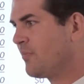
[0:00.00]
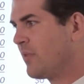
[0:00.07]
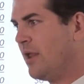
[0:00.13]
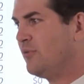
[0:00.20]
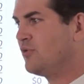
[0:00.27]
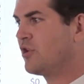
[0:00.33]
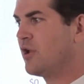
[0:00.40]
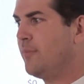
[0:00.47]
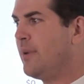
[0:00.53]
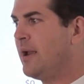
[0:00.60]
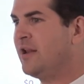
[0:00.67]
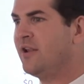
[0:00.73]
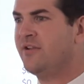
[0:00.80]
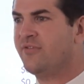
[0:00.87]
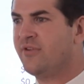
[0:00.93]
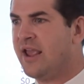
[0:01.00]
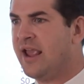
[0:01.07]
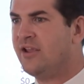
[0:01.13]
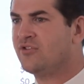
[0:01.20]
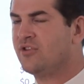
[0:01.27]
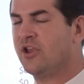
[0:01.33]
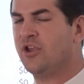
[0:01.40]
and it was a competitive
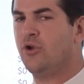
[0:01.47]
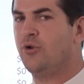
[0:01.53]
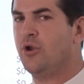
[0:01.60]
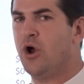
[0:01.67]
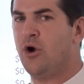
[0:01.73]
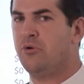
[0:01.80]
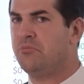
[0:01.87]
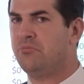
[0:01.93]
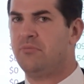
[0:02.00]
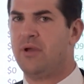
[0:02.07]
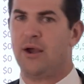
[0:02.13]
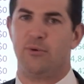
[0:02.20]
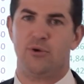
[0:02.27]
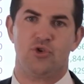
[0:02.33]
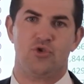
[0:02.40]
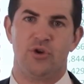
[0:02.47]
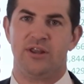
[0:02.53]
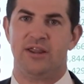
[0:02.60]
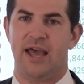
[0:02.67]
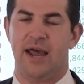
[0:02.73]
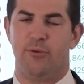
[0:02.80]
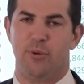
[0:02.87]
case, like you know how we
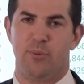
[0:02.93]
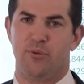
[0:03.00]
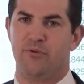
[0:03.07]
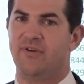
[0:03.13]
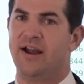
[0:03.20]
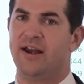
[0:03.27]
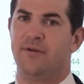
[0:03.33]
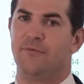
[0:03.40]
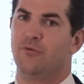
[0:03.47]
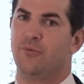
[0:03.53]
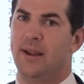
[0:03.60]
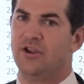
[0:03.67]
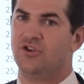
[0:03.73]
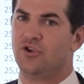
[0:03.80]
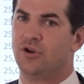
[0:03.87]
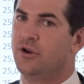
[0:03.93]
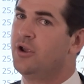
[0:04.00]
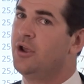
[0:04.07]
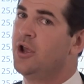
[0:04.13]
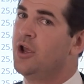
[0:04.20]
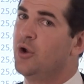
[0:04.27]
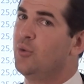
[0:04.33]
treat that. We provide information.